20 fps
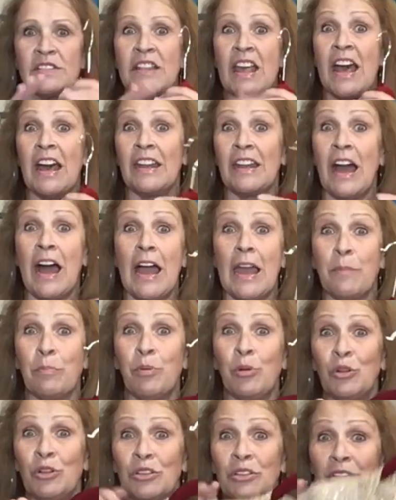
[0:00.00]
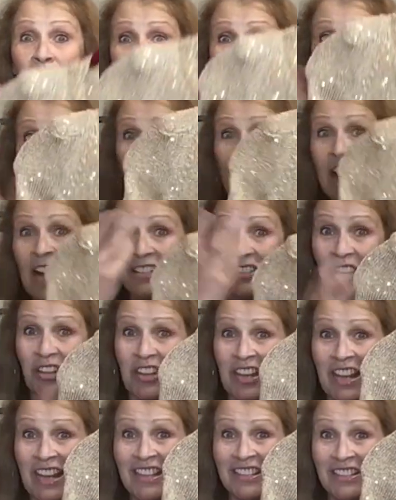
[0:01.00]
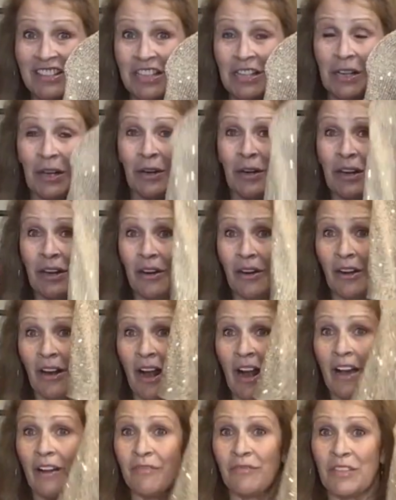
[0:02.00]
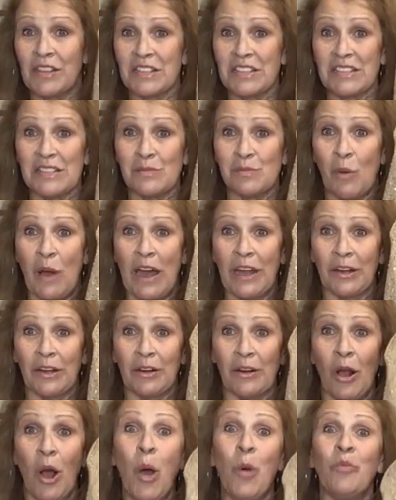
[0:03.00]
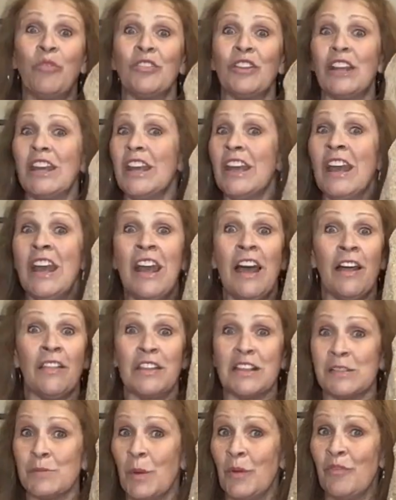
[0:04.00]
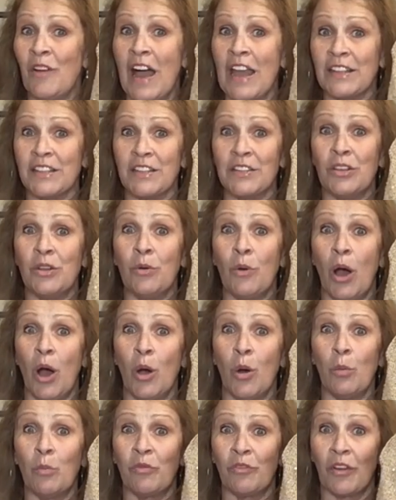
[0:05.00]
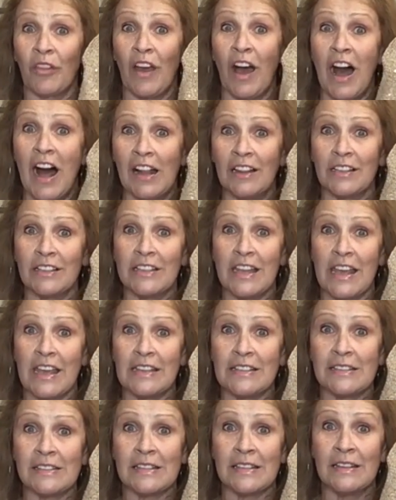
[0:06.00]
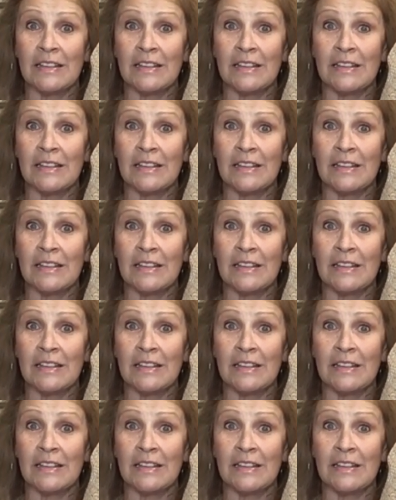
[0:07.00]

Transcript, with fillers: that I pulled to the interior of the sweater. Hopefully this will find a new home for the holidays.